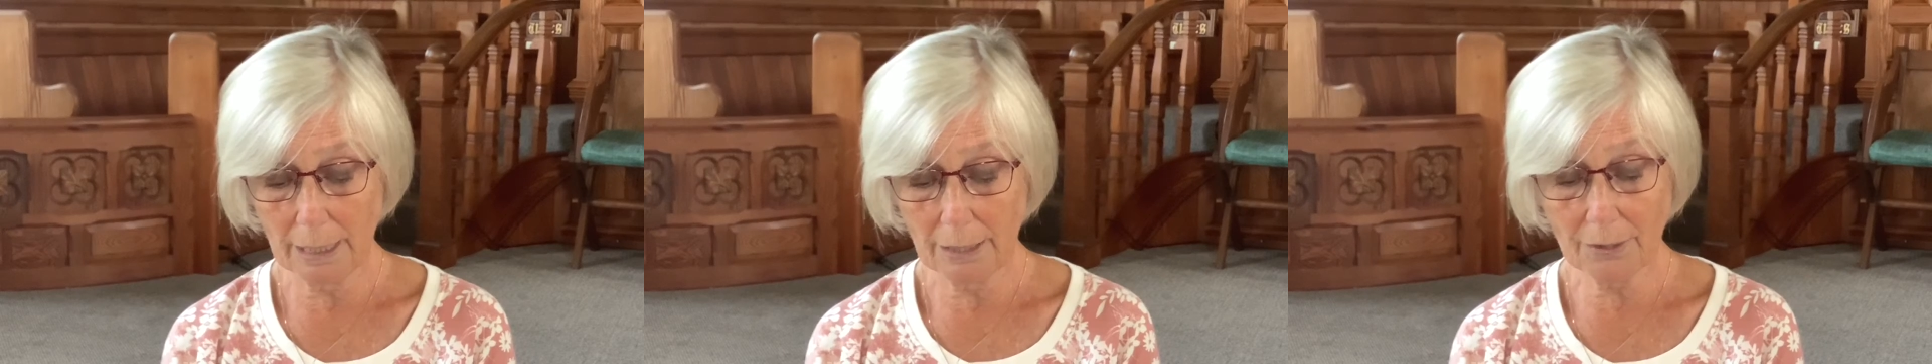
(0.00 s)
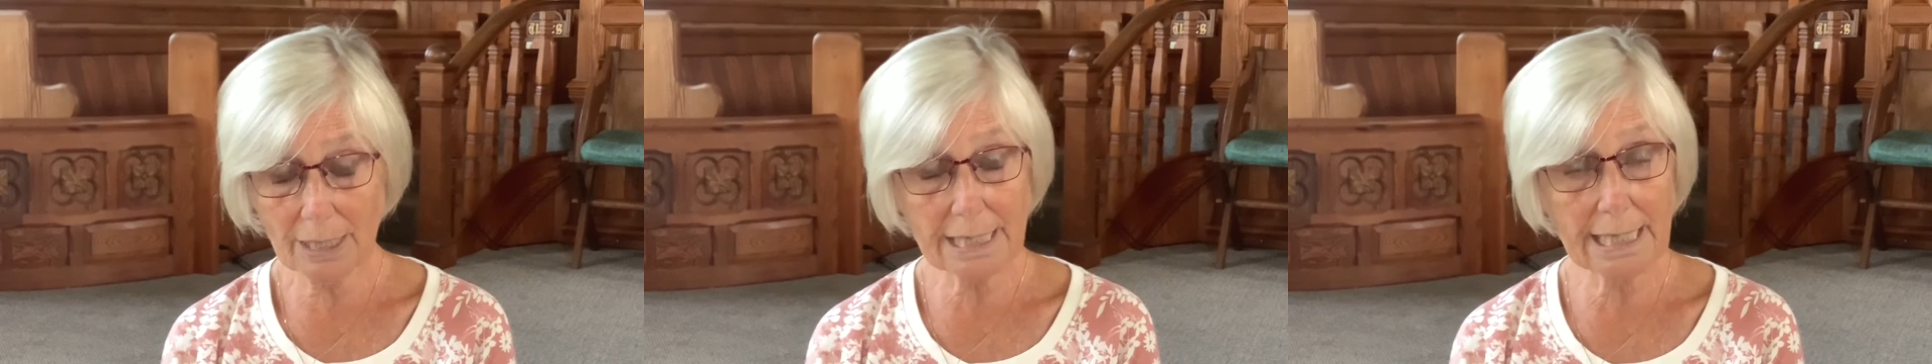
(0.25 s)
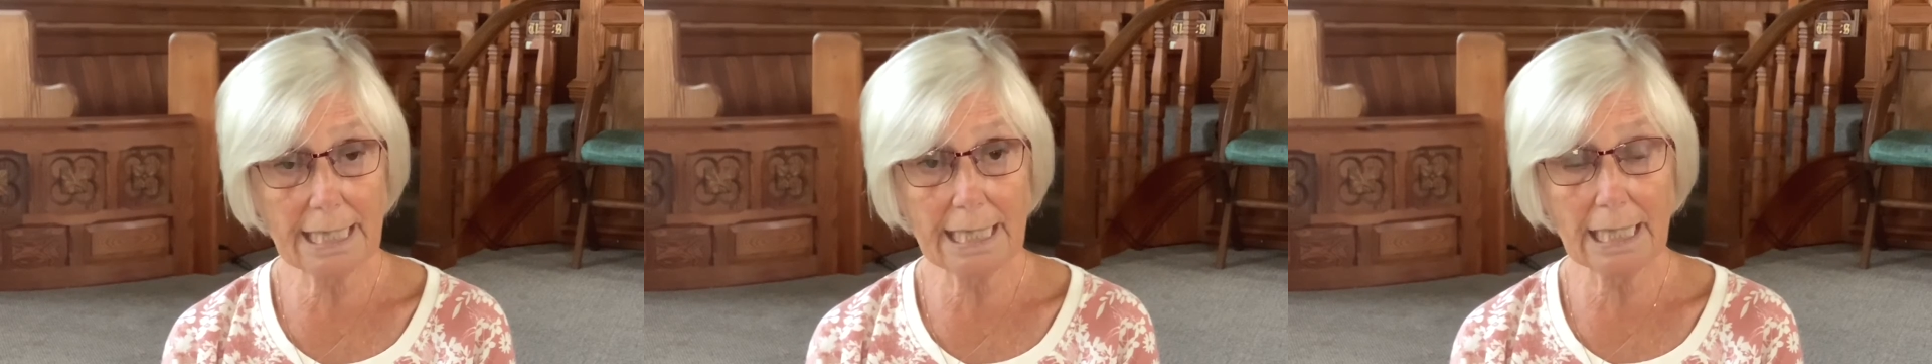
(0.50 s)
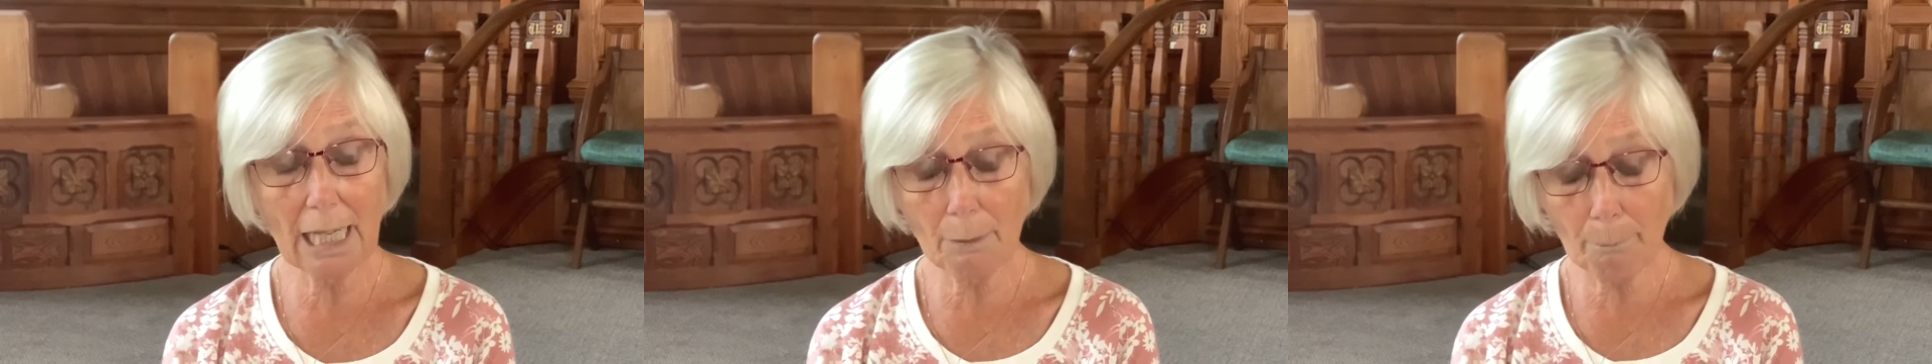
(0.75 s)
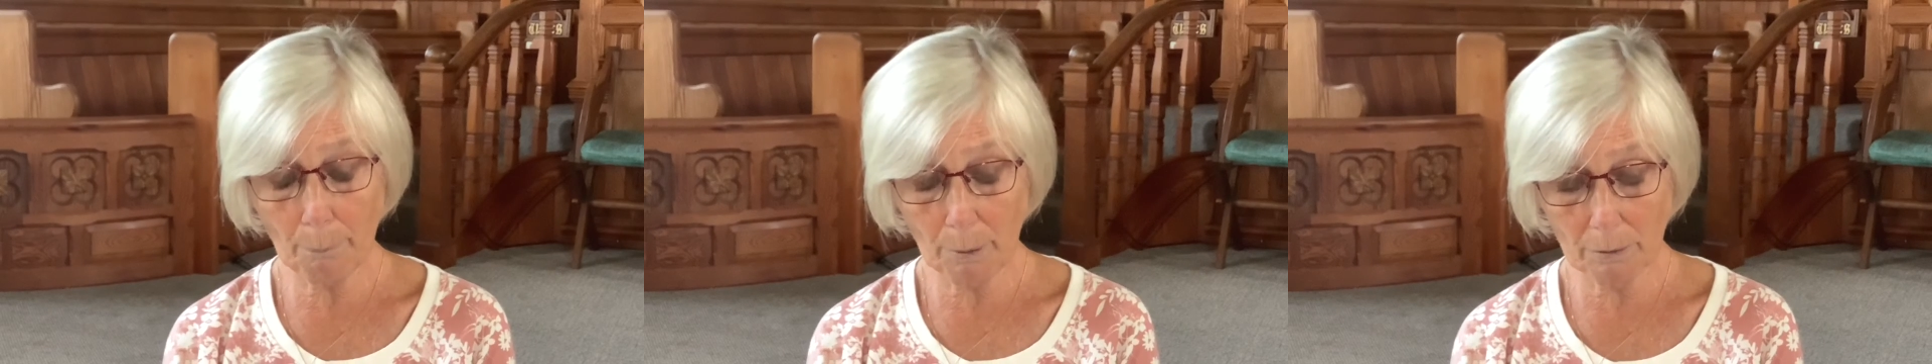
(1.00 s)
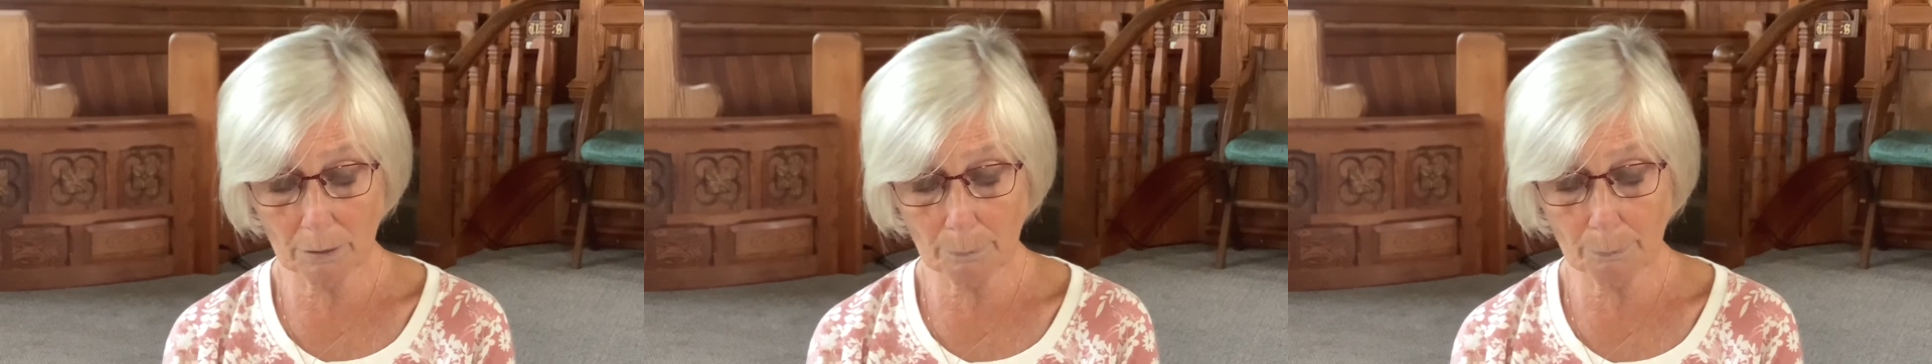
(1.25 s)
that he and
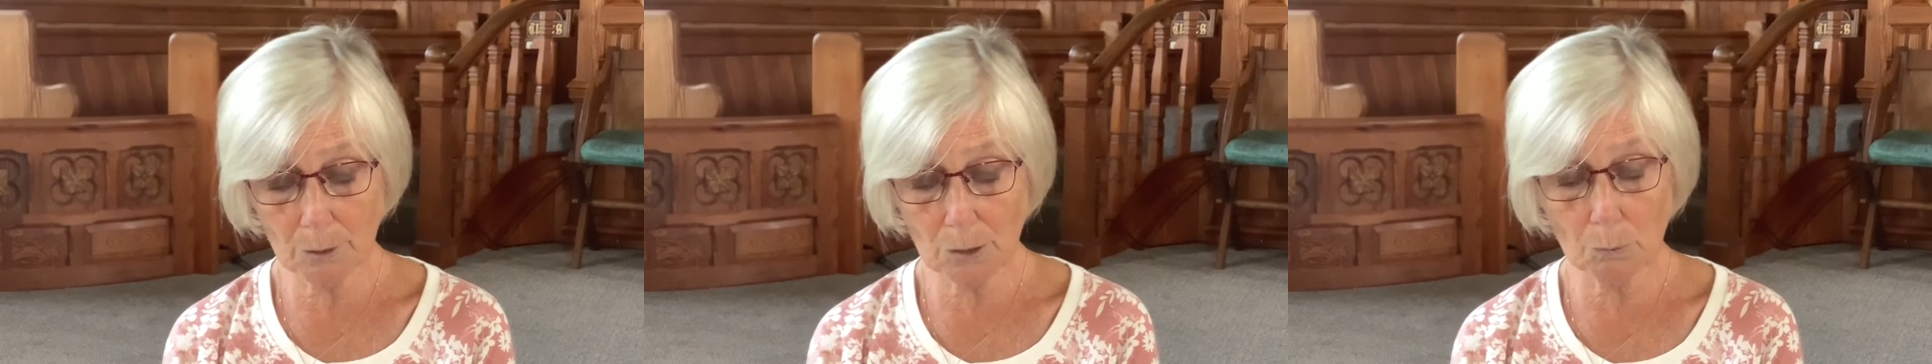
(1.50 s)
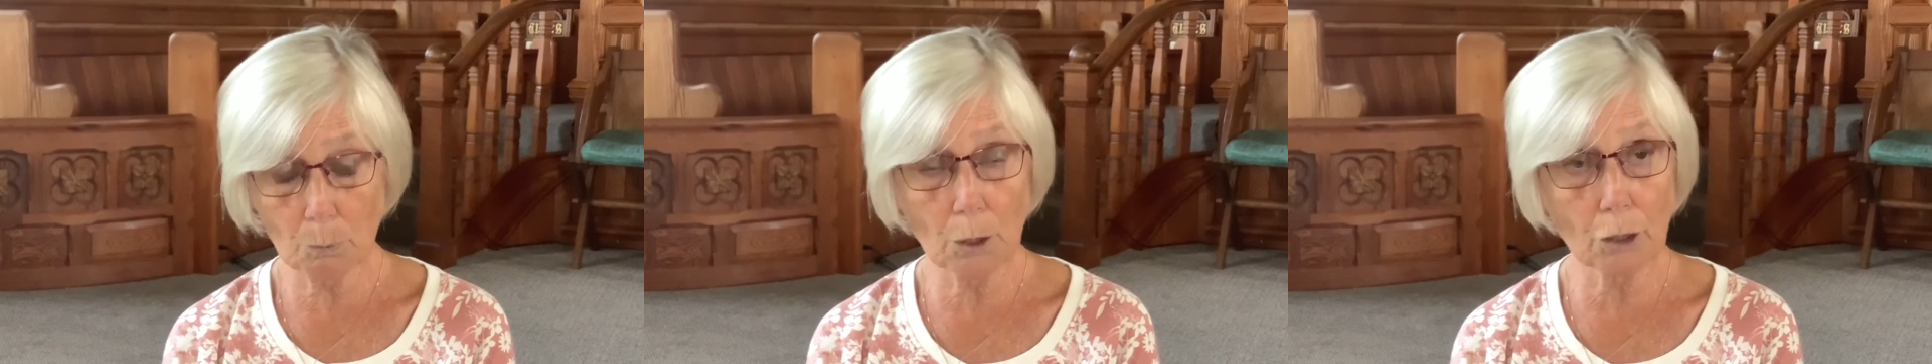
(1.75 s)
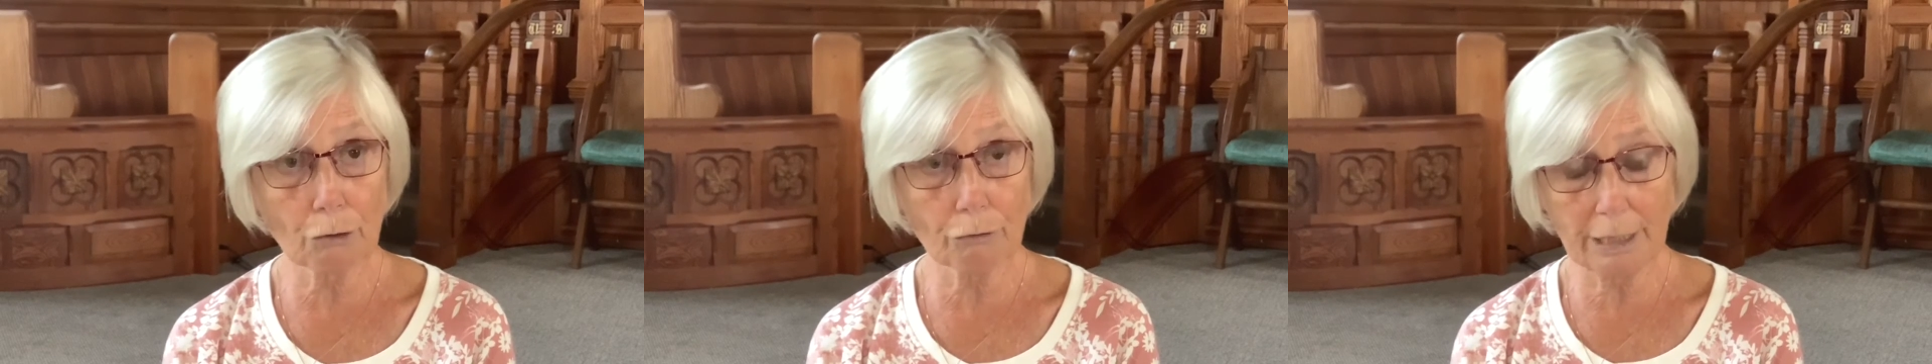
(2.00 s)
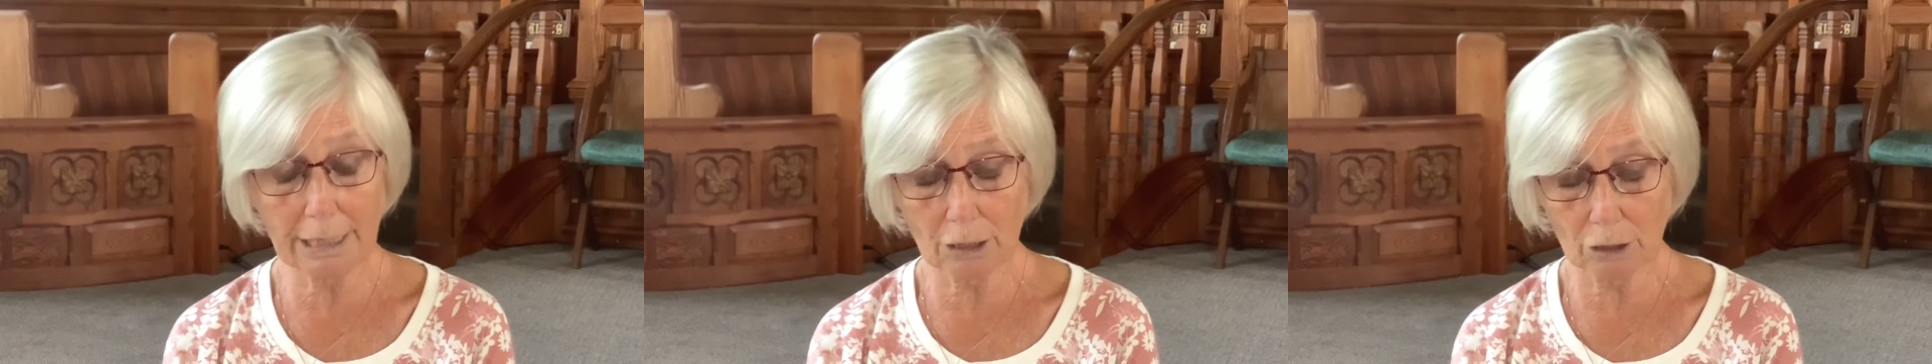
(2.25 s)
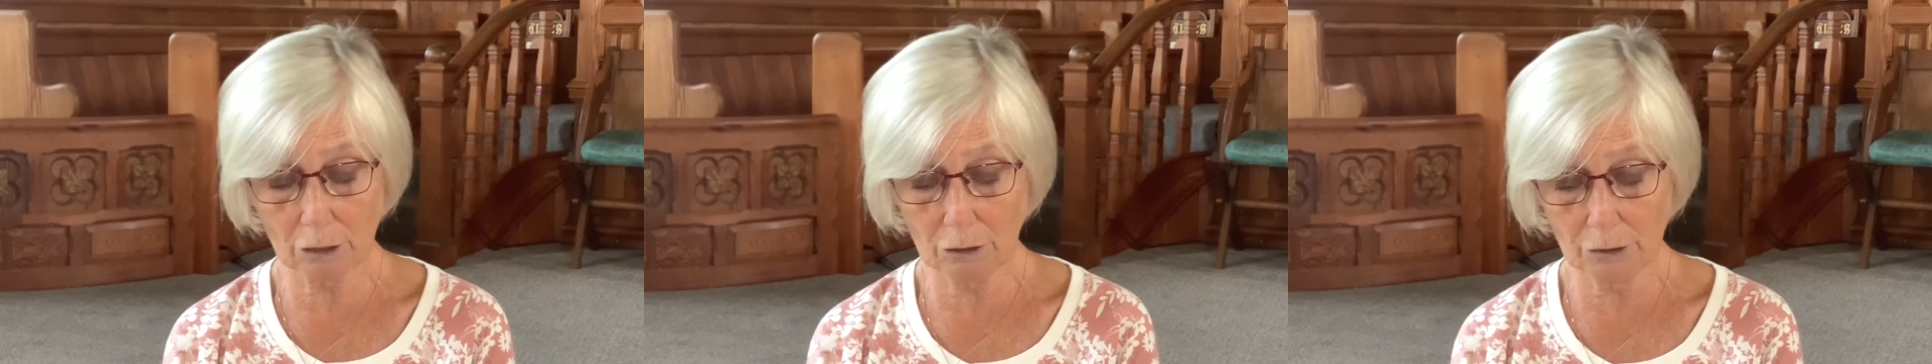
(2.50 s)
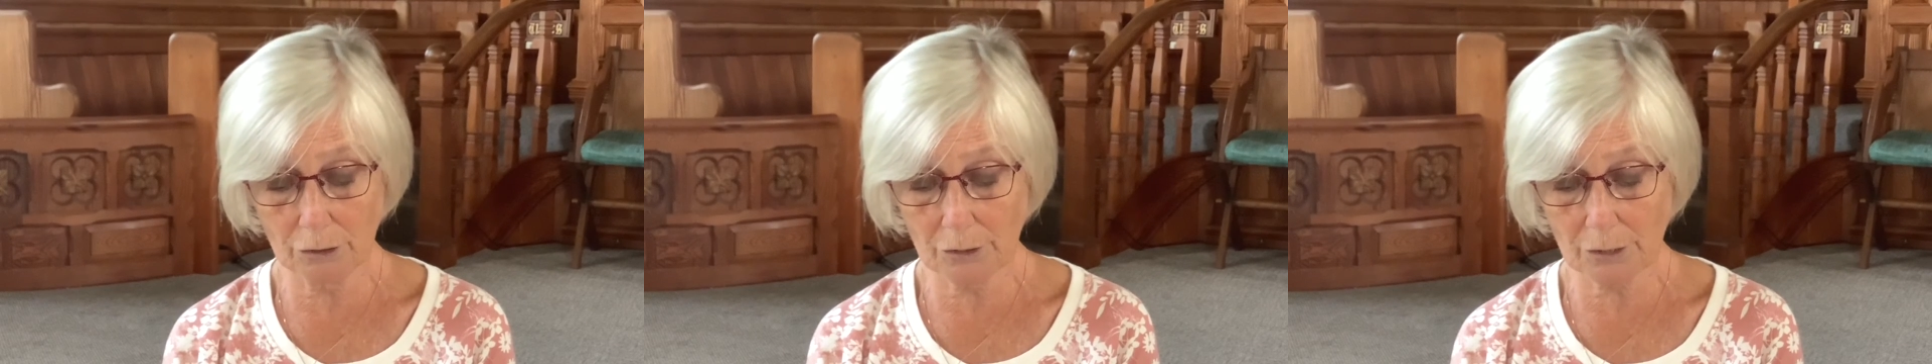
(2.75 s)
Barnabas were Greek
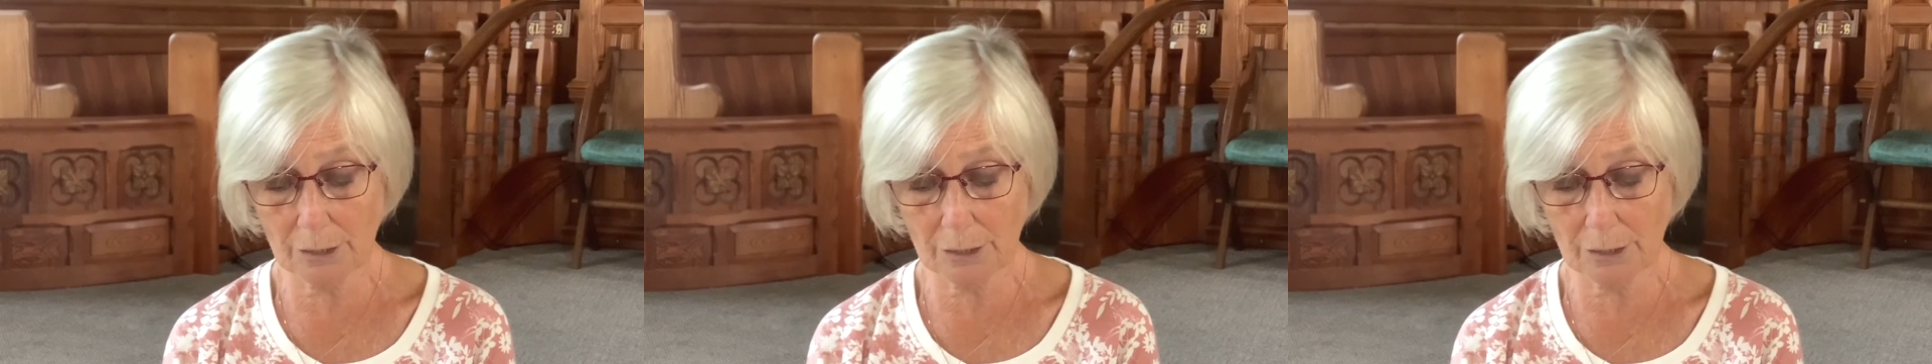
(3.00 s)
gods,